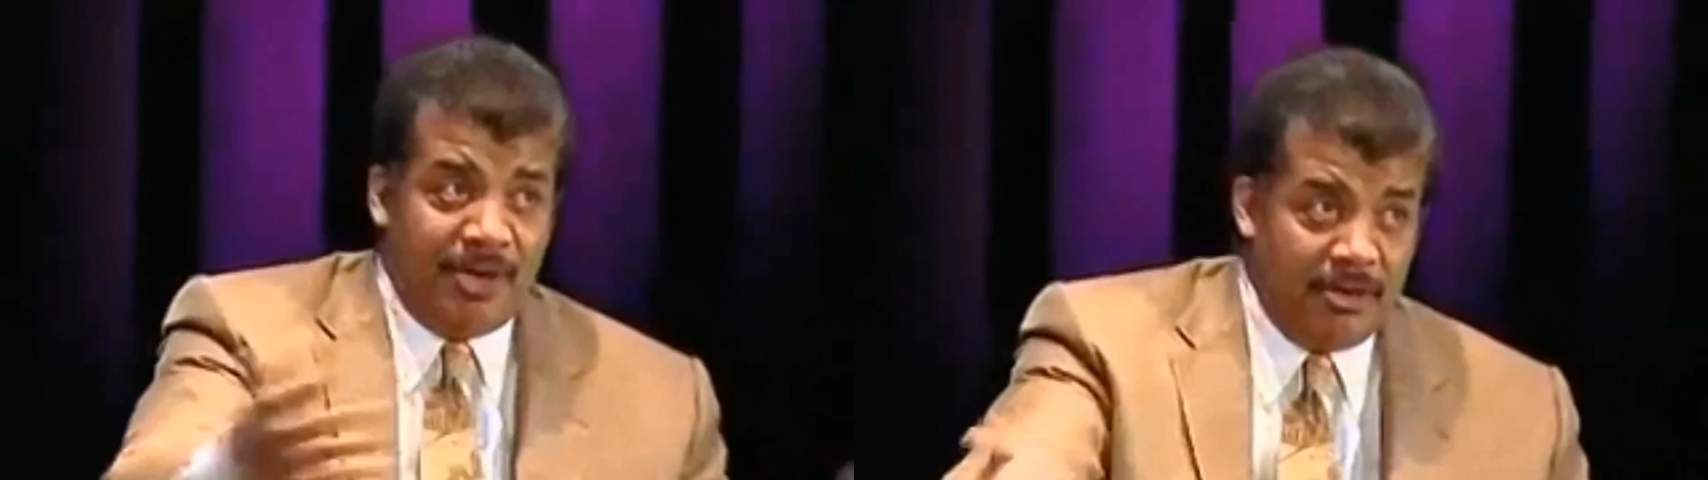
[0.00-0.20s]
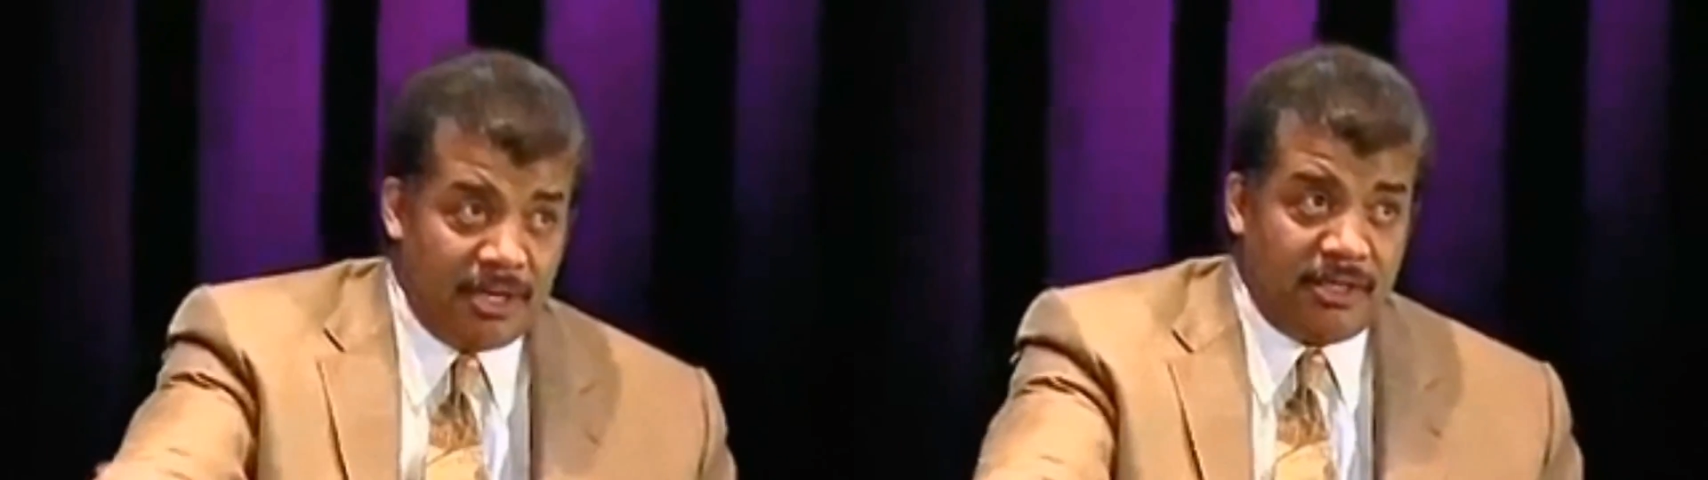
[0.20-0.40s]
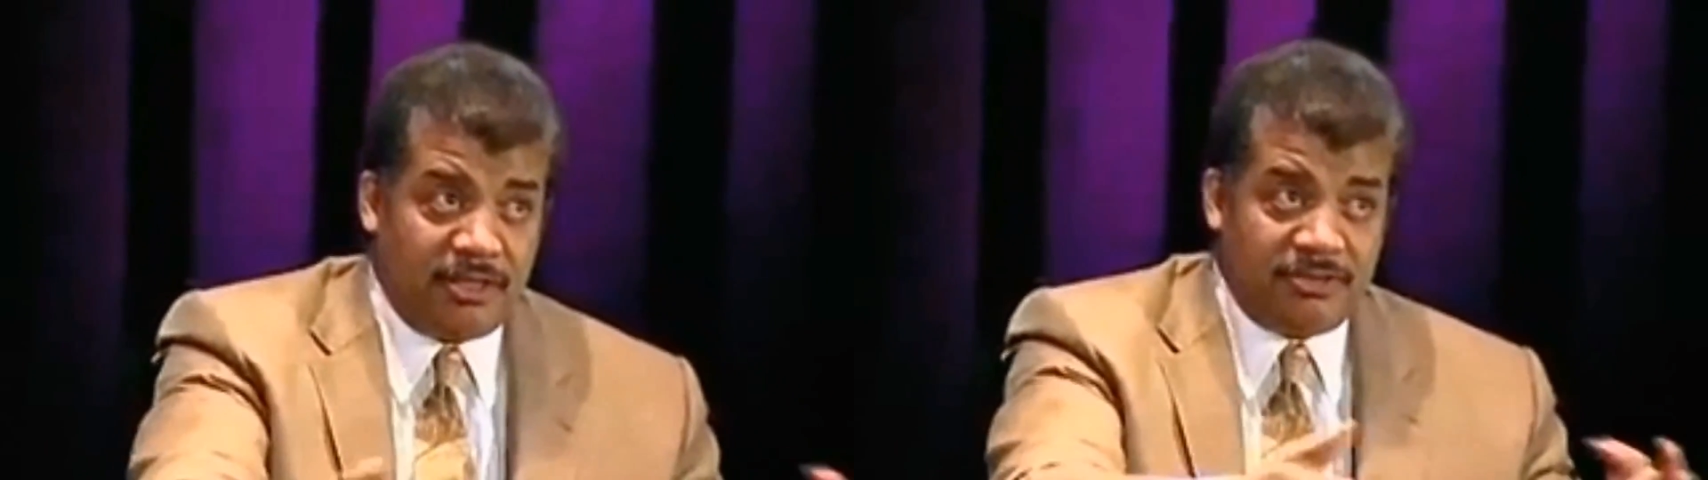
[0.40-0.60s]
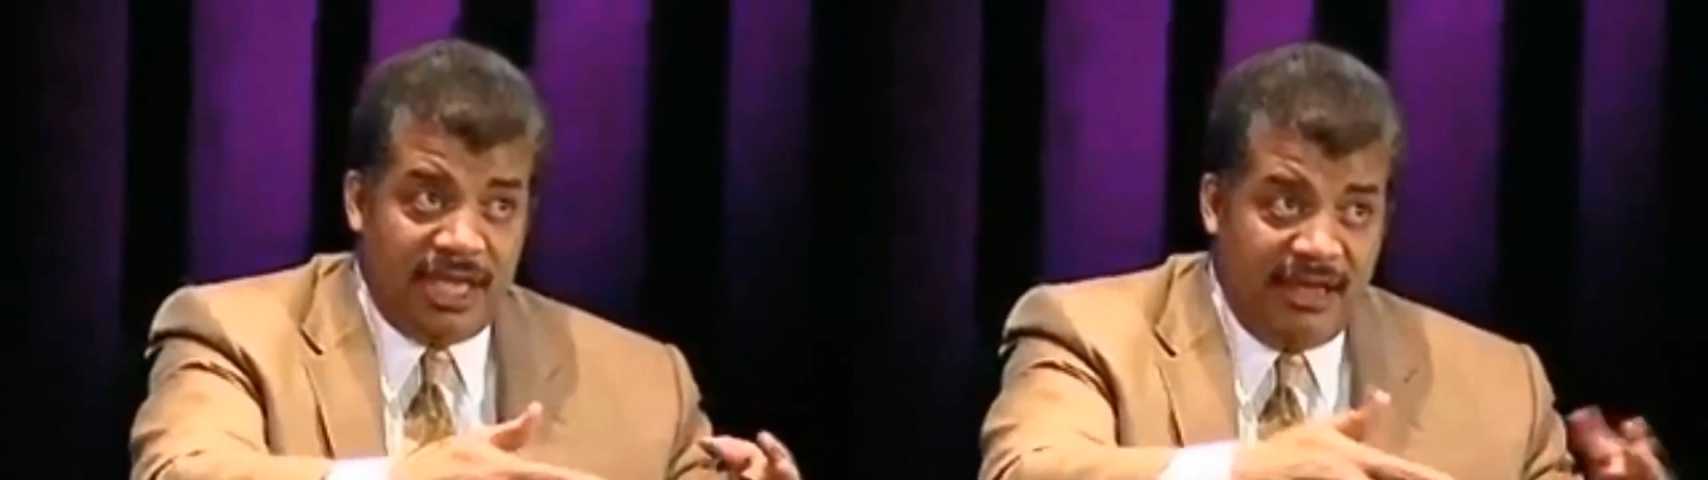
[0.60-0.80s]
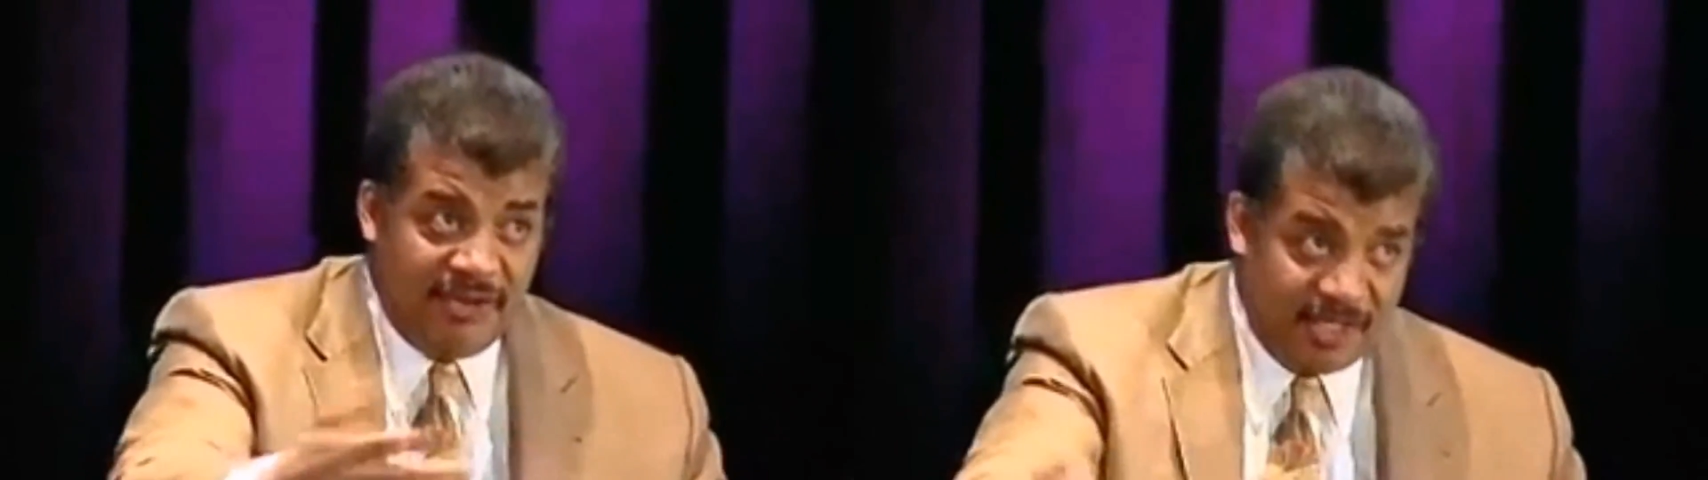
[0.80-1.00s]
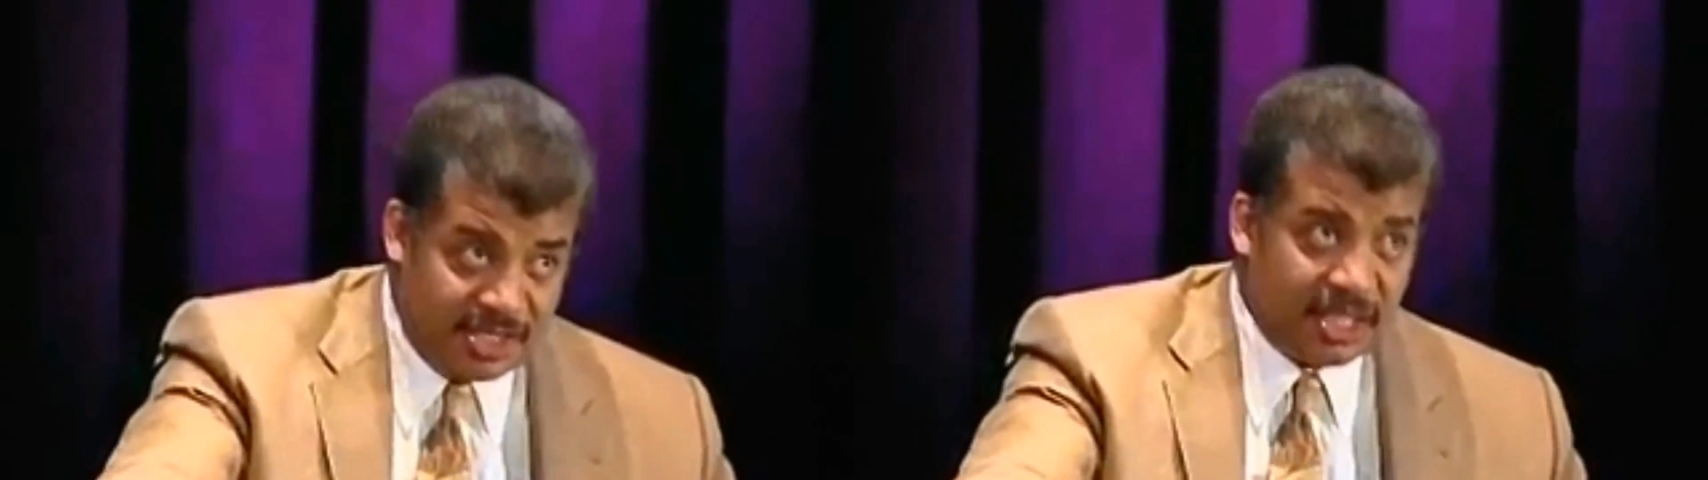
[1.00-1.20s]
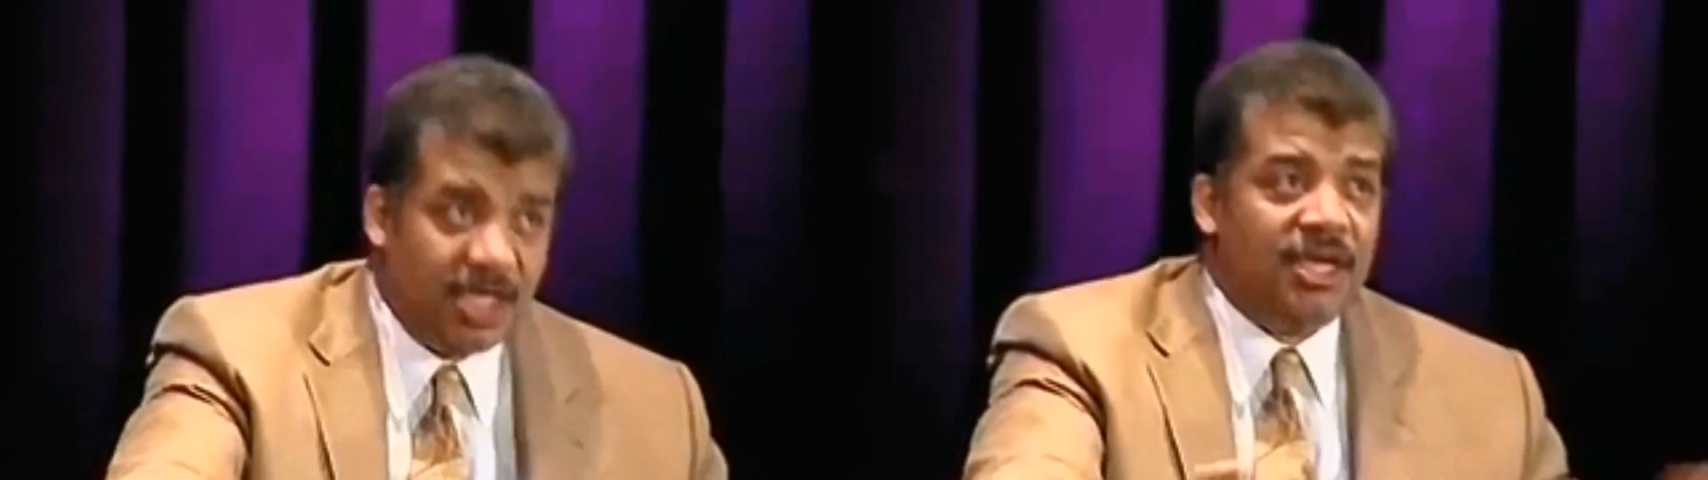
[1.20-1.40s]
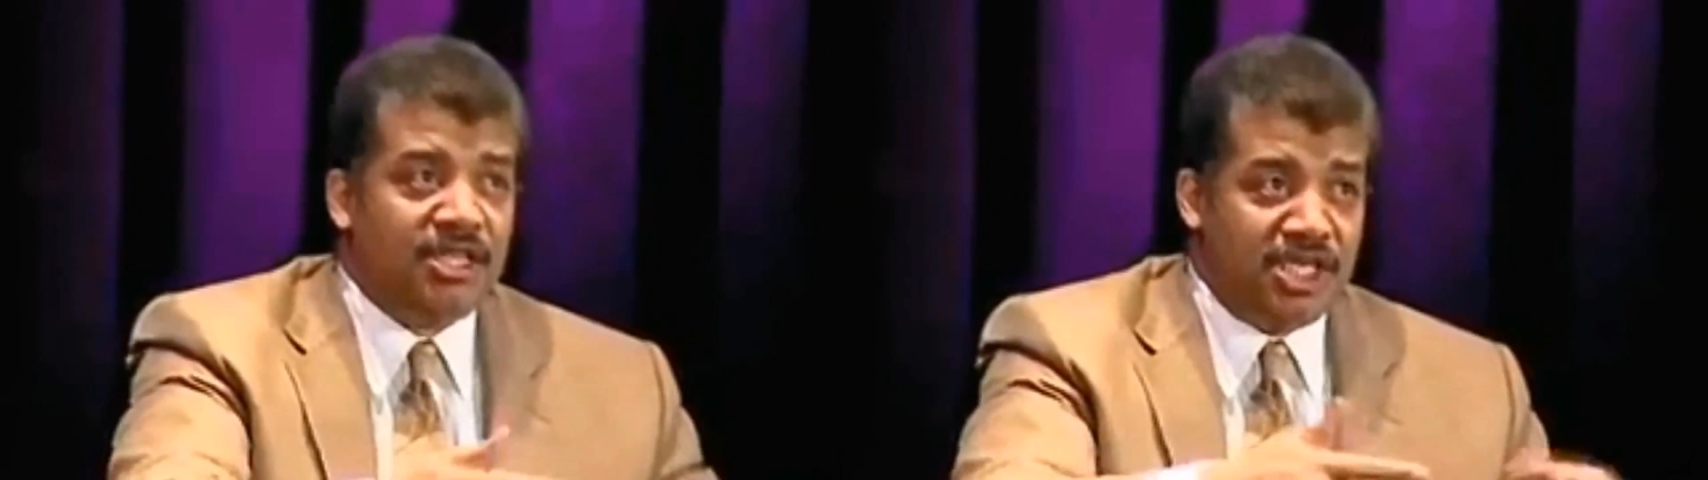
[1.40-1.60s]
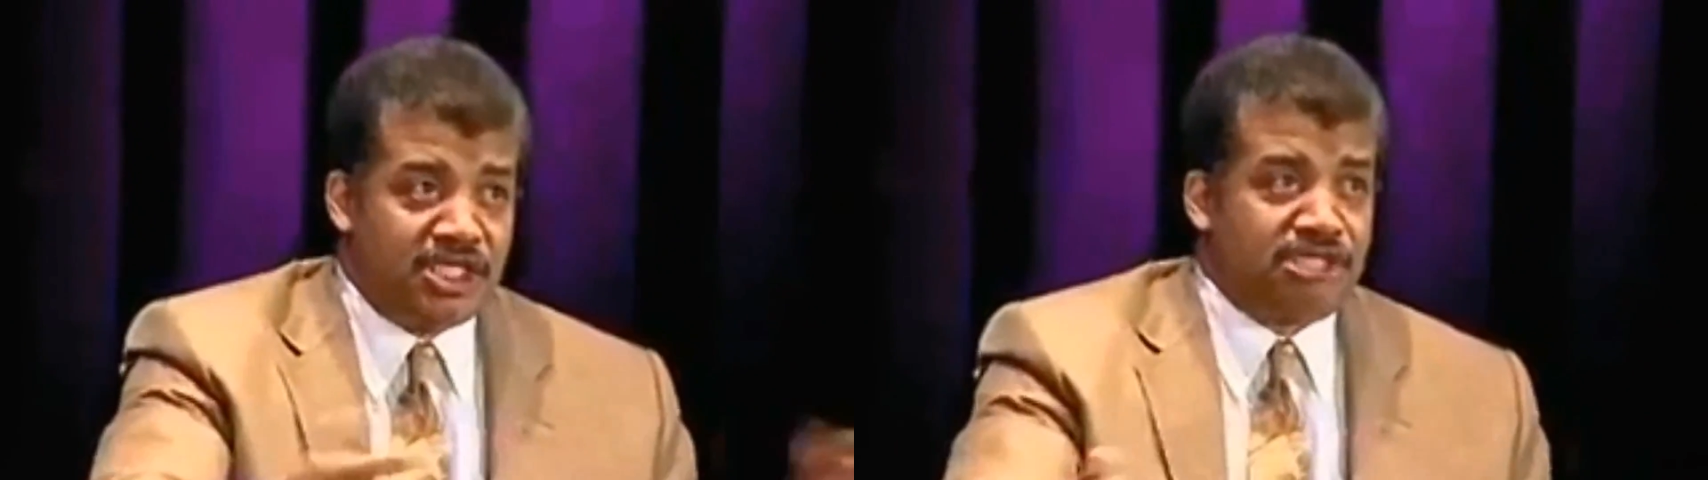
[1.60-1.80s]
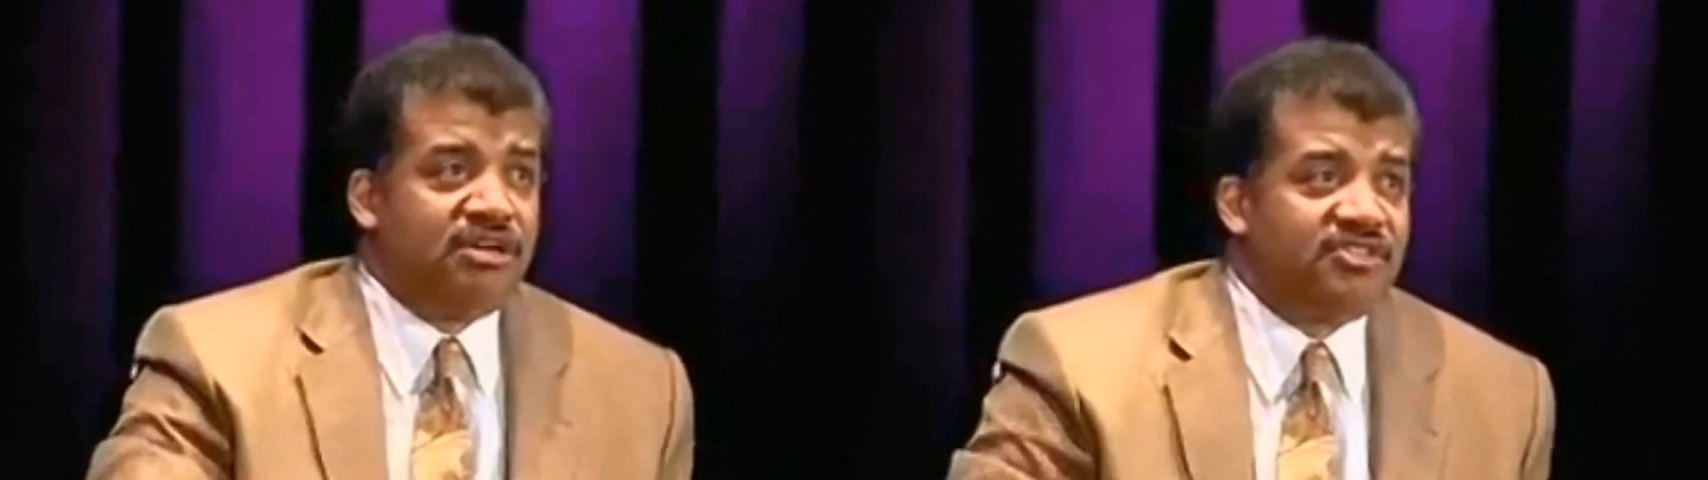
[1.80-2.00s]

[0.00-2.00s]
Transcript: dope smokers to the moon.